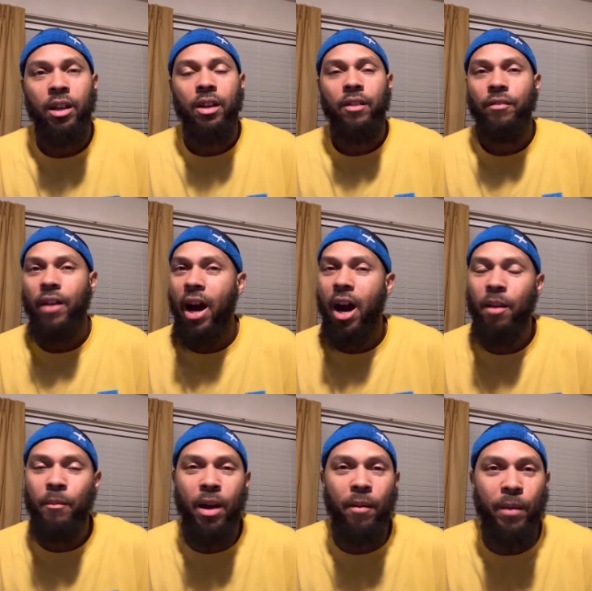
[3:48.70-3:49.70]
For all
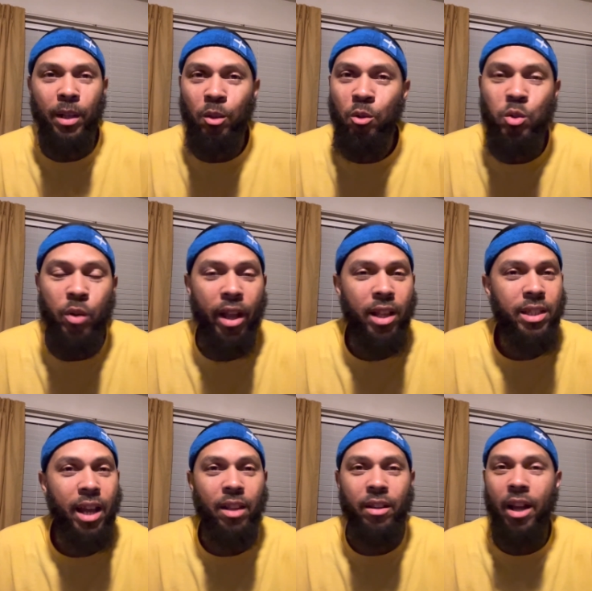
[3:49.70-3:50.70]
my new traders
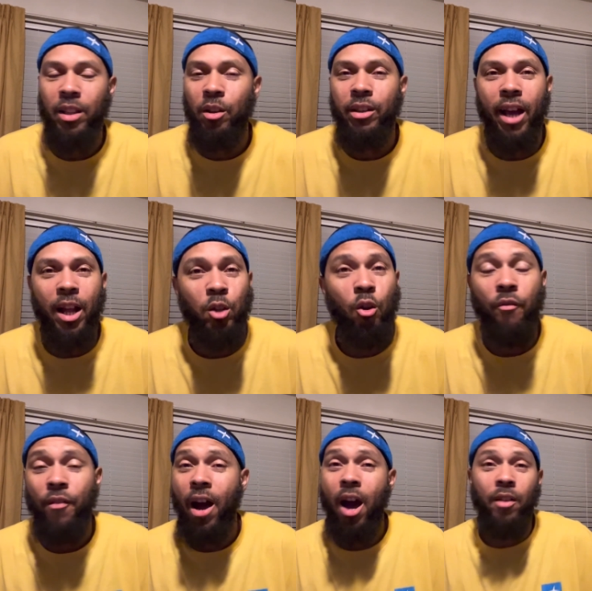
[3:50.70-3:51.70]
out there, I know y'all know it.
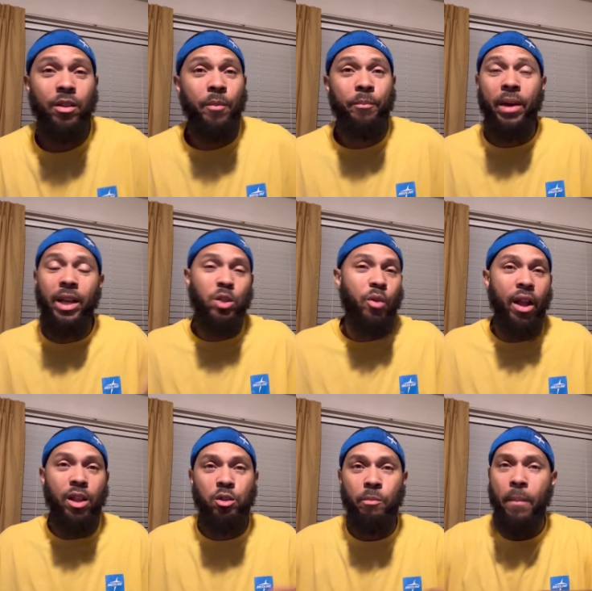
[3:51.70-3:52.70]
For all the big
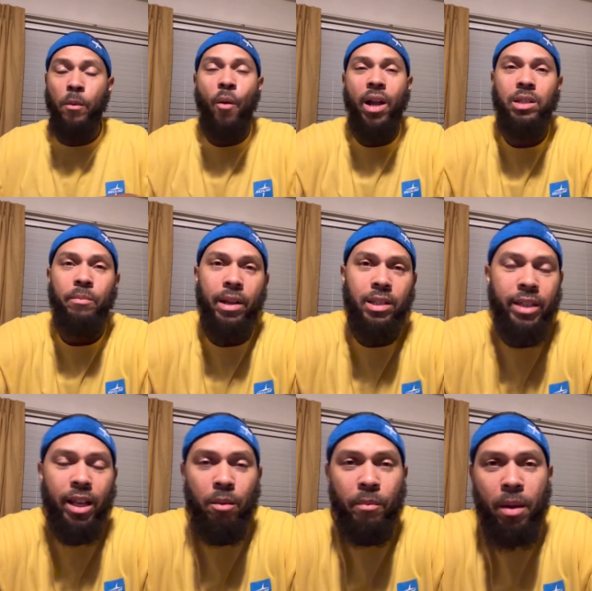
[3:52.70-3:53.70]
traders who may be watching my
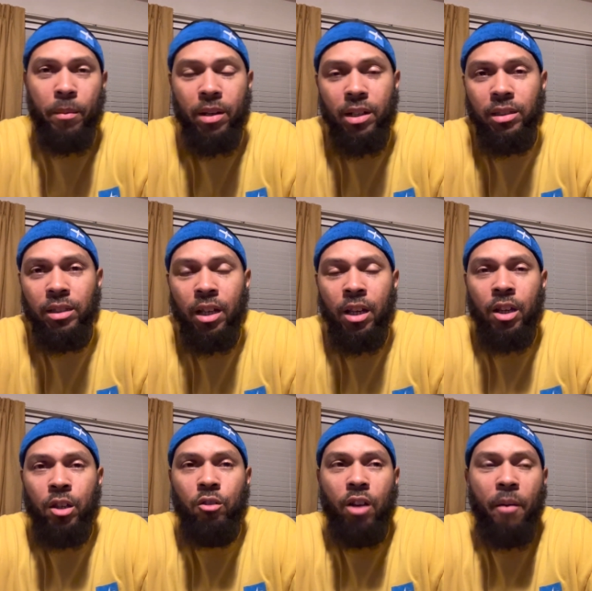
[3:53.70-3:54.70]
channel, man, because,
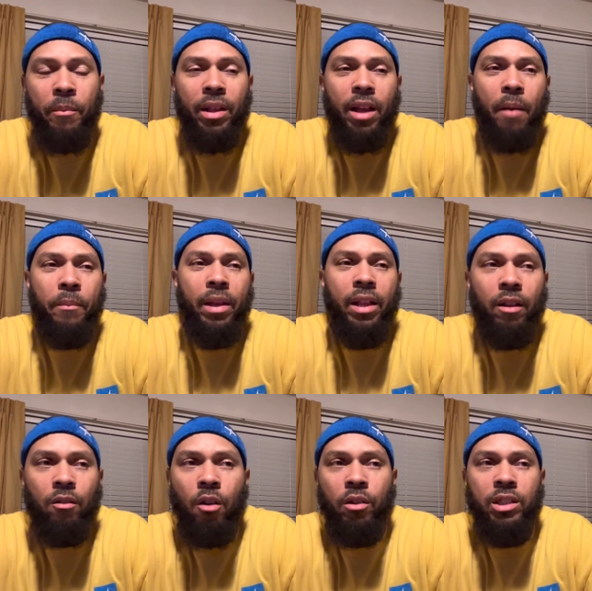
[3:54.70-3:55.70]
you know, I've been
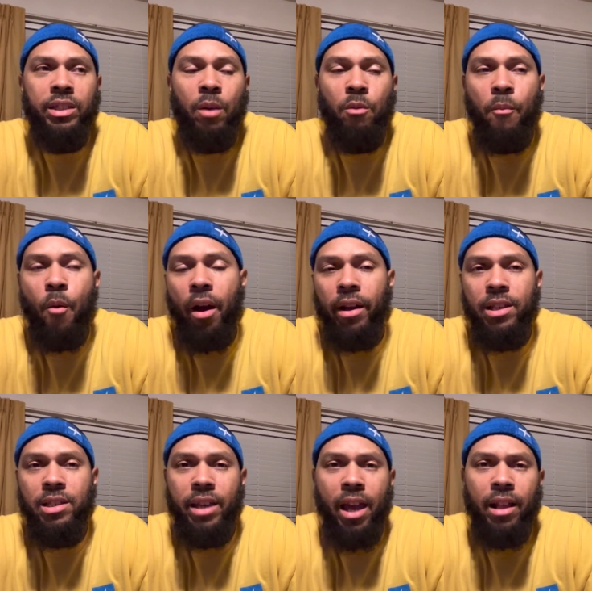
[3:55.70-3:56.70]
on this network marketing
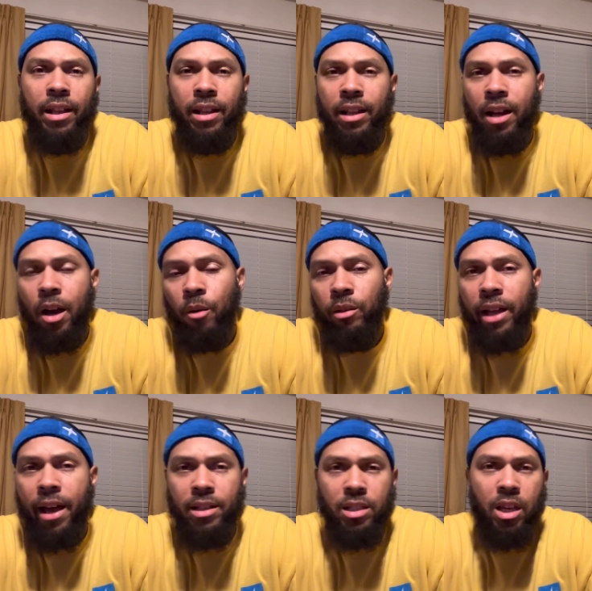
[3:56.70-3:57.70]
scene and in the
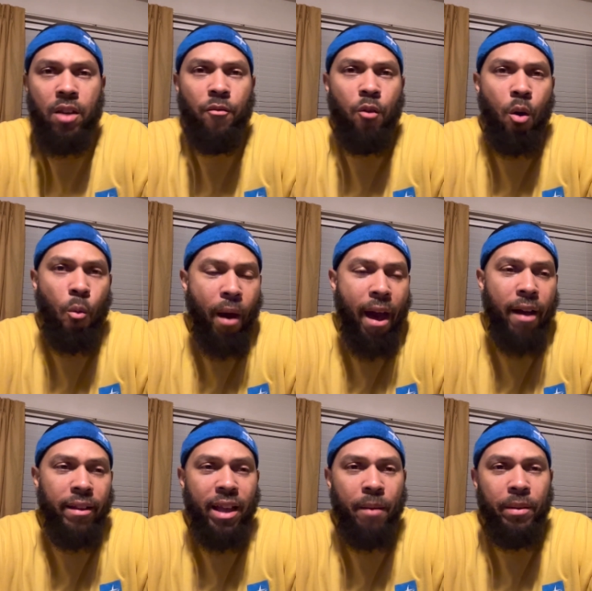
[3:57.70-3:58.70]
online scene for a while
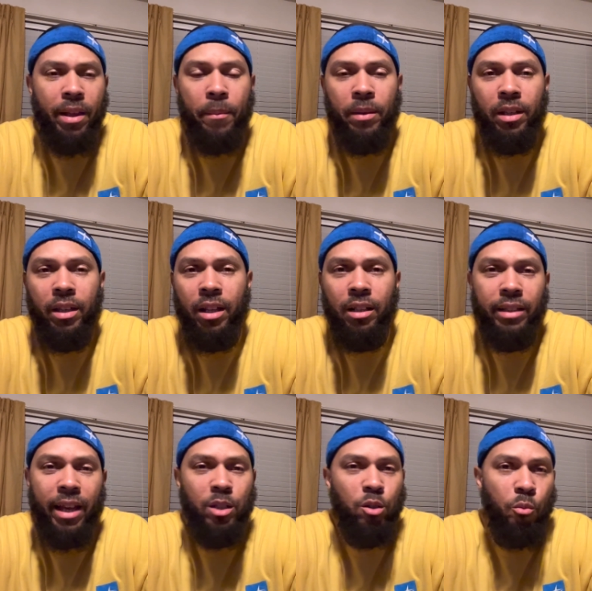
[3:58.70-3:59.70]
now. I've been able to get a
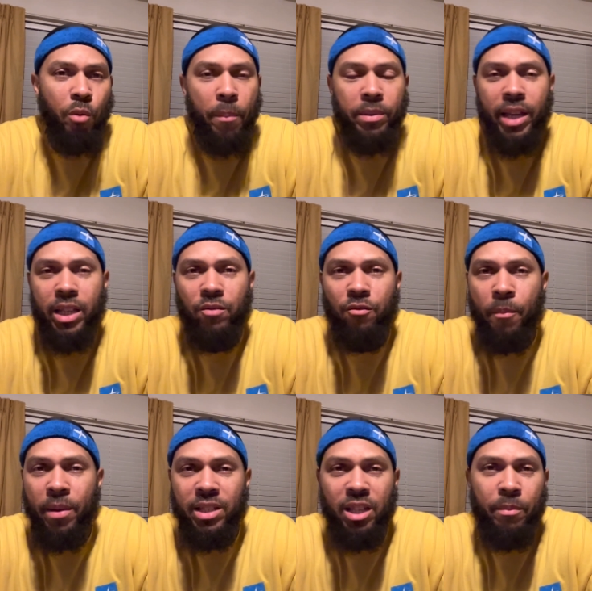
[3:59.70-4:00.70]
nice little reputation for
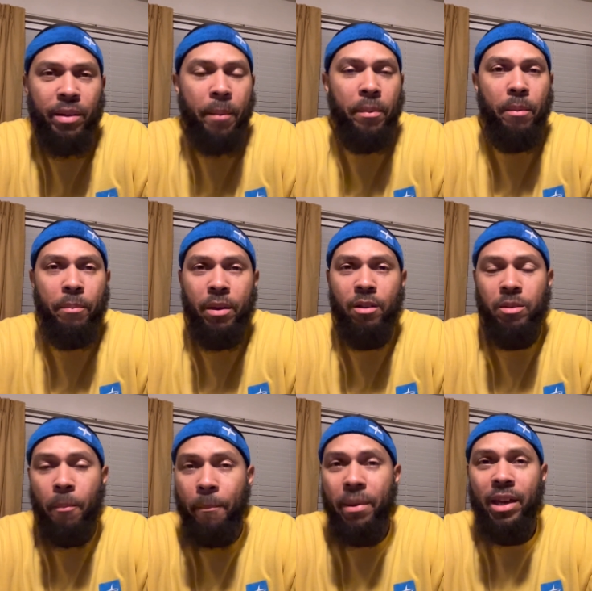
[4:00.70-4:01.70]
myself, been able to build
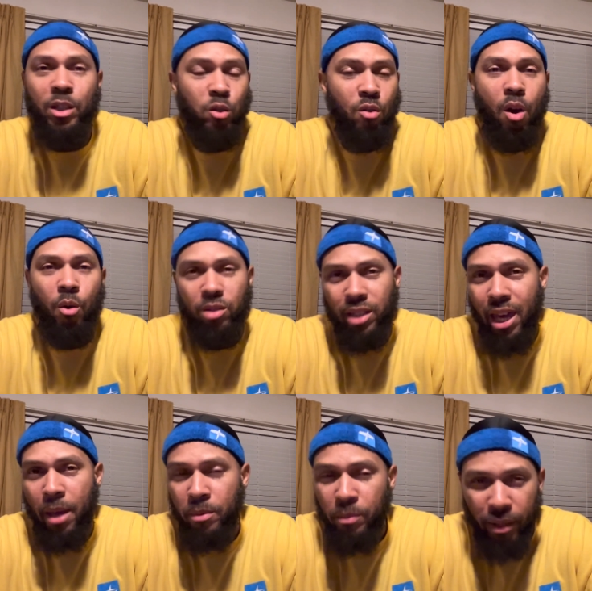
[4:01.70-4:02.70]
some big, strong
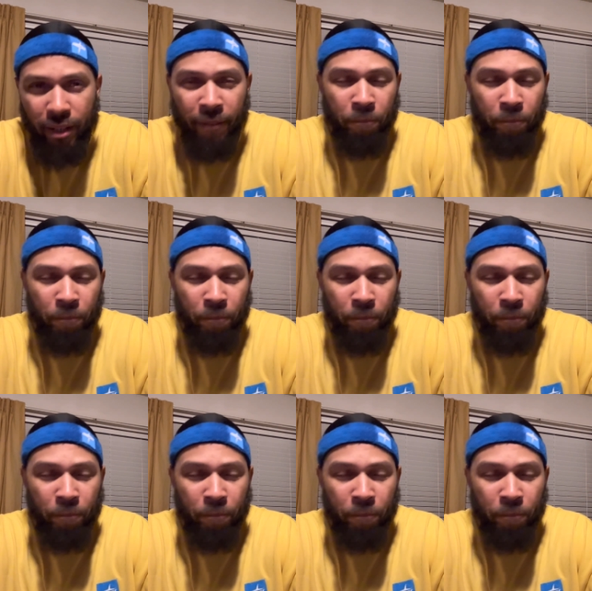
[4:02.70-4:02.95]
teams, but